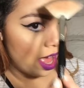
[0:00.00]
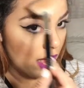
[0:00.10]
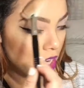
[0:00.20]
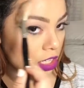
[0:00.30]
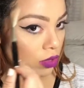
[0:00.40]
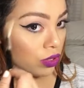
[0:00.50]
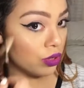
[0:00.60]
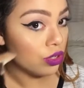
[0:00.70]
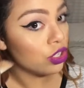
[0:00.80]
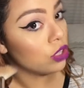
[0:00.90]
And I don't
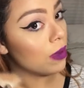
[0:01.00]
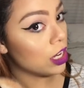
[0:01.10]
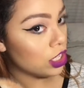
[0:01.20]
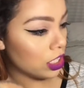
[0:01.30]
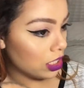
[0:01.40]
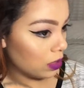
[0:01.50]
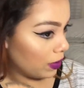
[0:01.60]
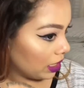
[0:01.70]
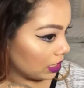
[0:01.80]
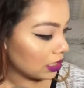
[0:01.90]
do too much here just
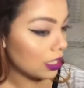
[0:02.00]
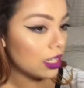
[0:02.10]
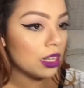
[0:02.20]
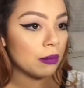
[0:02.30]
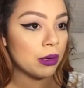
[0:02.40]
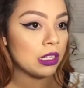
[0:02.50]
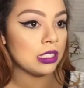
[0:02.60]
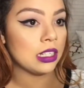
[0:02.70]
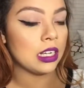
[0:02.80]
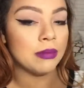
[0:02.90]
because in
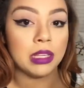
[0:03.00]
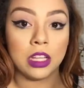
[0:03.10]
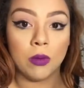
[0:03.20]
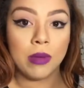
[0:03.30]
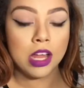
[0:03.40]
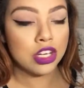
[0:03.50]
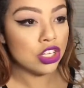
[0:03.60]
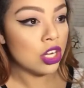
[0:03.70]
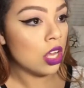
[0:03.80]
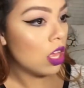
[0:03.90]
person it can be a little
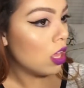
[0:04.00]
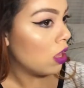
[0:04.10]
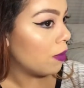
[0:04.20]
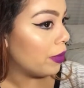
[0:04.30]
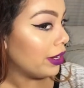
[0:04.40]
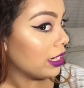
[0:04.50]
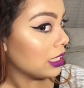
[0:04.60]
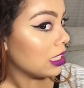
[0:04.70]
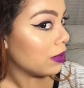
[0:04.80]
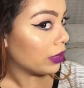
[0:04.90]
much. But you
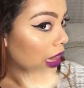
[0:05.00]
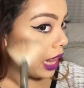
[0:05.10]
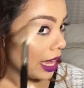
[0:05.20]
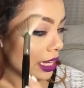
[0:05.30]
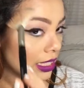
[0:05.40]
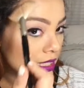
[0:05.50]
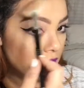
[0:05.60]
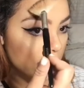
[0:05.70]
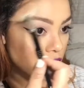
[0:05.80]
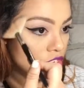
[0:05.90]
can see when the light hits
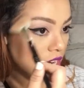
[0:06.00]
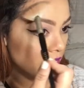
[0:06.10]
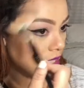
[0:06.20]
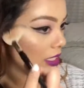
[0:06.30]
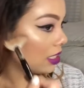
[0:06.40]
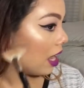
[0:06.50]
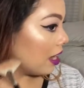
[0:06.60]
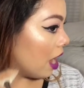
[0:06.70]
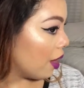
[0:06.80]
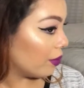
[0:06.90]
it, it's just
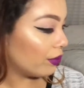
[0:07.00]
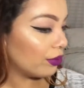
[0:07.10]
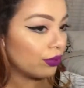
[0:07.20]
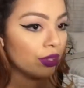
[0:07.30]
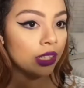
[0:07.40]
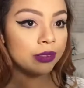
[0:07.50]
enough.